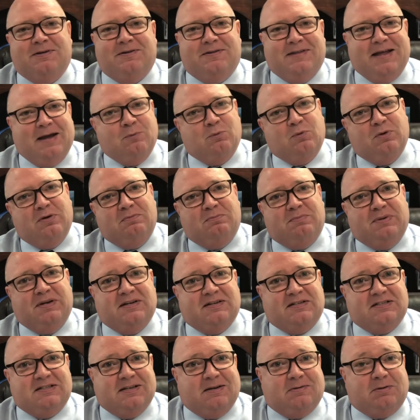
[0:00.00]
That wouldn't be
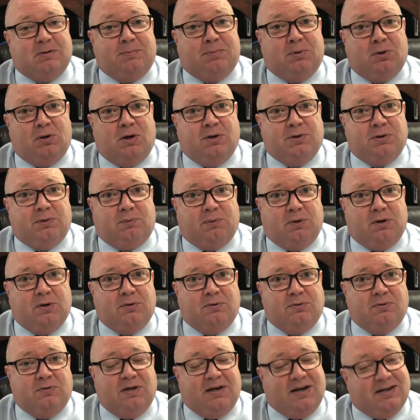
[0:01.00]
acceptable on the
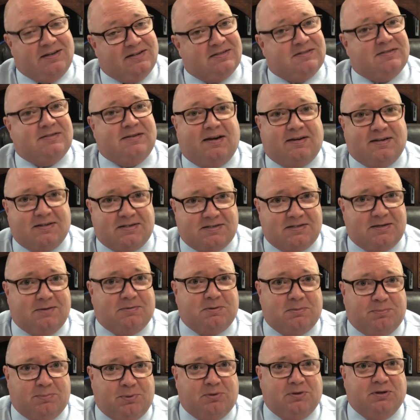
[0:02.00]
road, and it's not
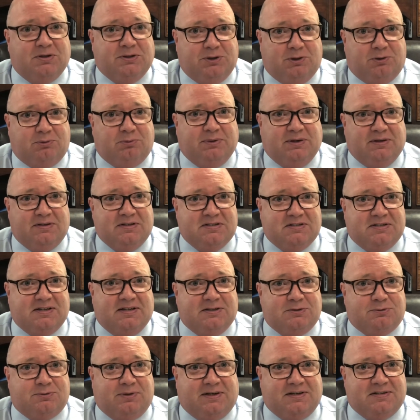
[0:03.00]
acceptable in your real
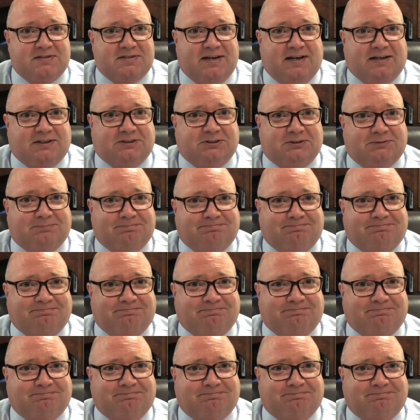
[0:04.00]
estate transaction.